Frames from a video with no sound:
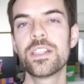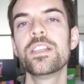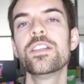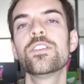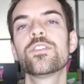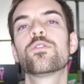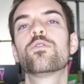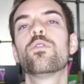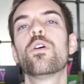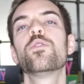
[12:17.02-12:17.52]

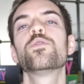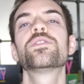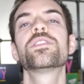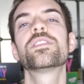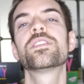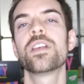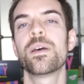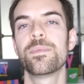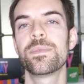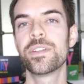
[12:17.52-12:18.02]
these gross
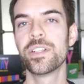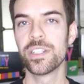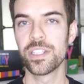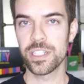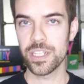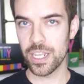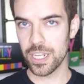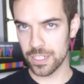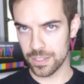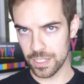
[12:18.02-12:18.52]

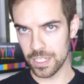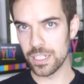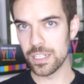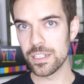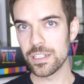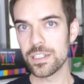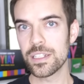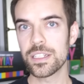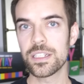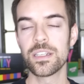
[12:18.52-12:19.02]
assumptions like
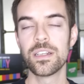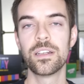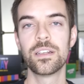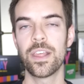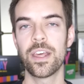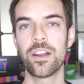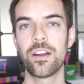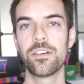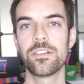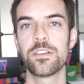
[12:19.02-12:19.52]
these
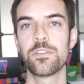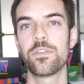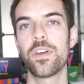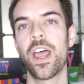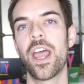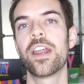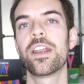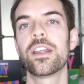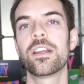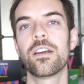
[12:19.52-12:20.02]
that are
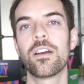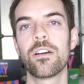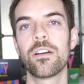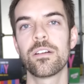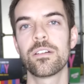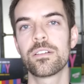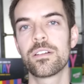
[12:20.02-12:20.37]
dividing our